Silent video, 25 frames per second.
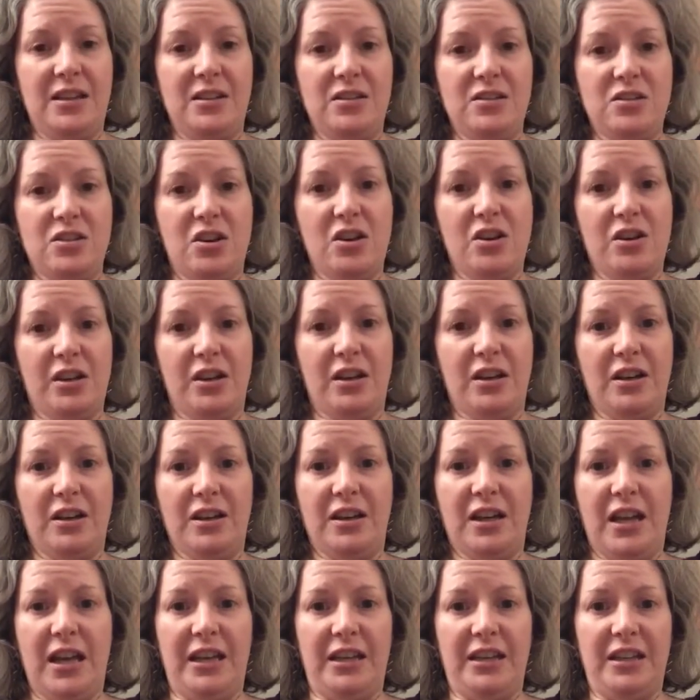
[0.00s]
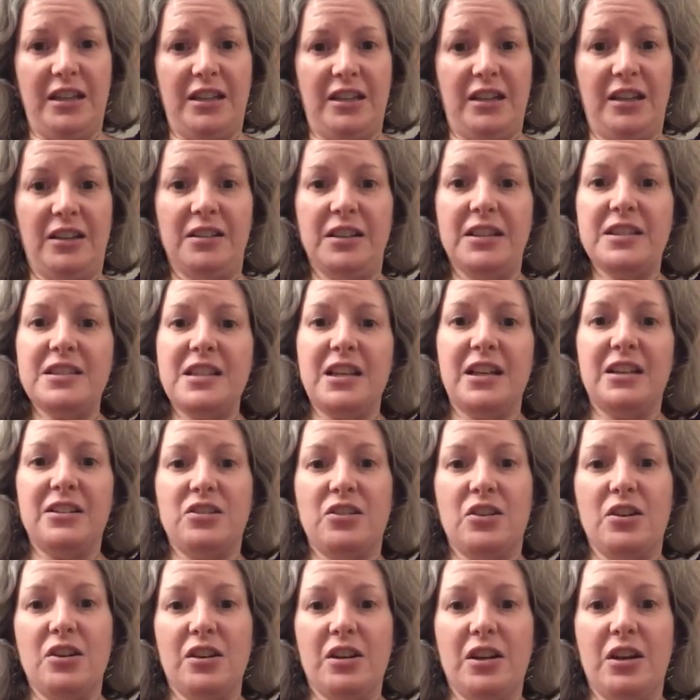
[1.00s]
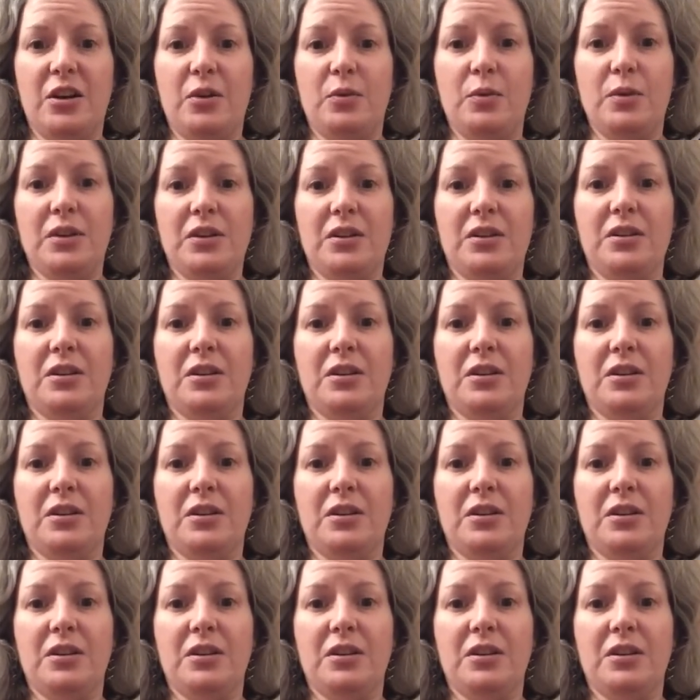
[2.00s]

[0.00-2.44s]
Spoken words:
Durga. And in cleansing Durga, we're